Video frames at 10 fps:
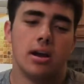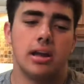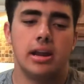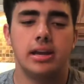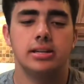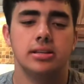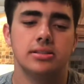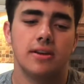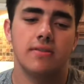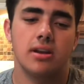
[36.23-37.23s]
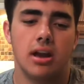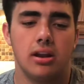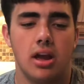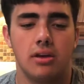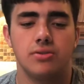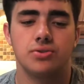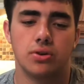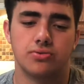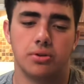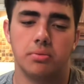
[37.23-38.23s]
In 1879, Henry
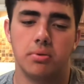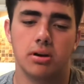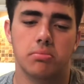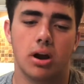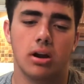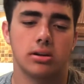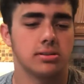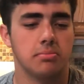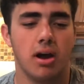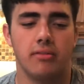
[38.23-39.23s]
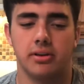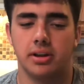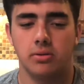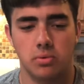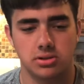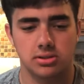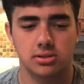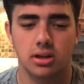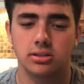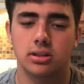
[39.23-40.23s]
George wrote the book Progress and Poverty, which
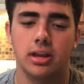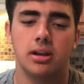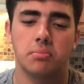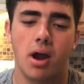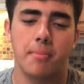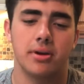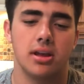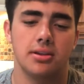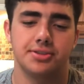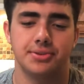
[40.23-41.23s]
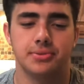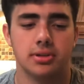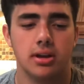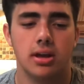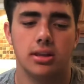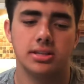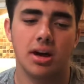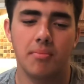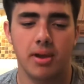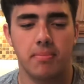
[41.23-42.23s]
discussed land and property issues. This
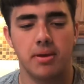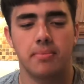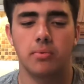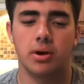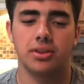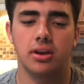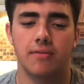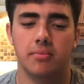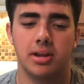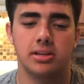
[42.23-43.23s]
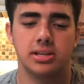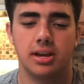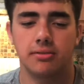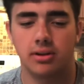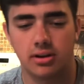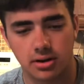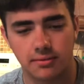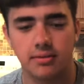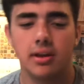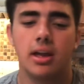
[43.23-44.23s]
helped make people want the government to get rid
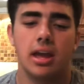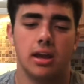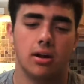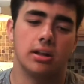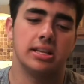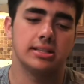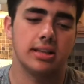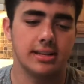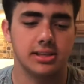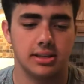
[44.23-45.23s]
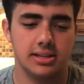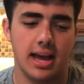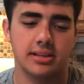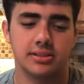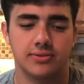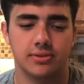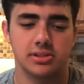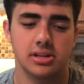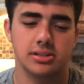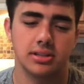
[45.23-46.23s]
of, or at least lessen the taxes for
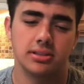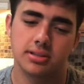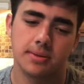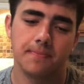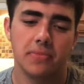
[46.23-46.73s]
citizens.